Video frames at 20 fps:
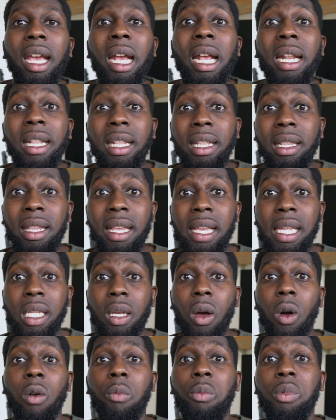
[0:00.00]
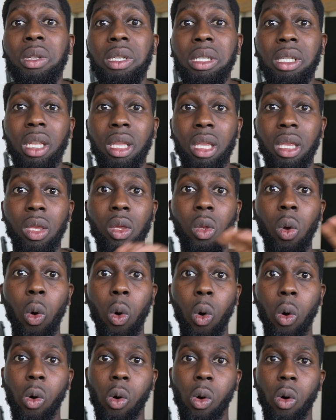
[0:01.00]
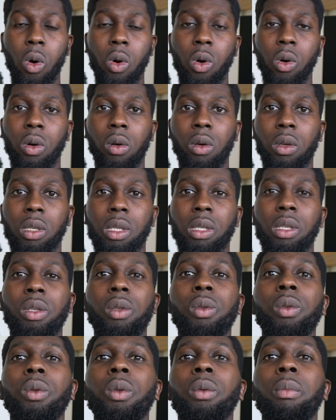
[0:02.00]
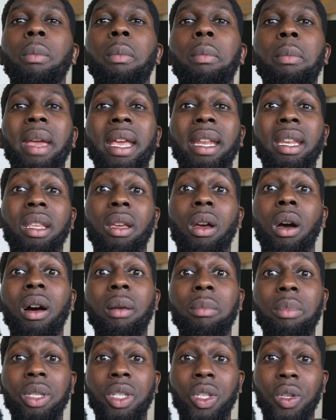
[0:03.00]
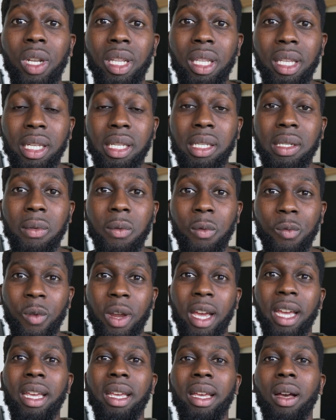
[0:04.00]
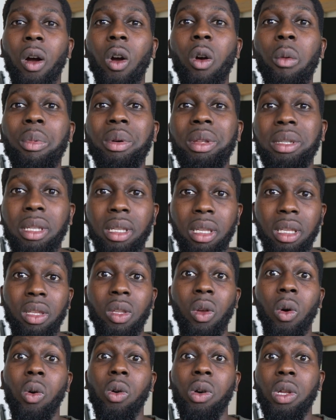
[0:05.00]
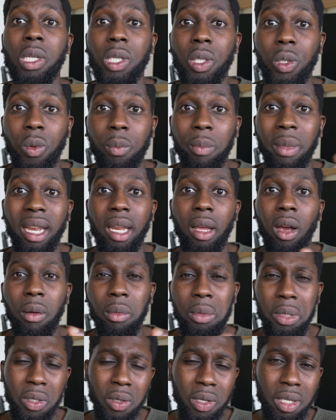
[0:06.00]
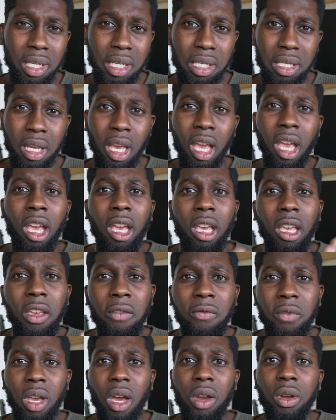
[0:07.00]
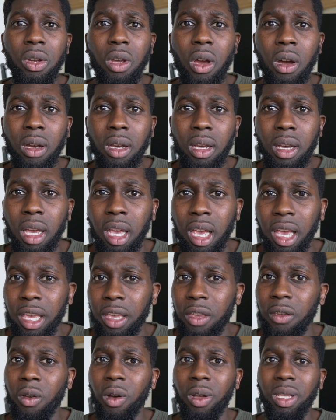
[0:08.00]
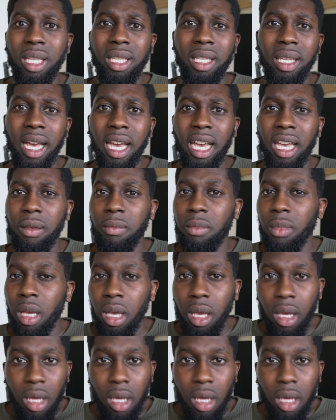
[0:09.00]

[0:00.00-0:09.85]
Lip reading: and this opens the doors to many opportunities, right? Opens doors to many opportunities. If you're young, you got the time,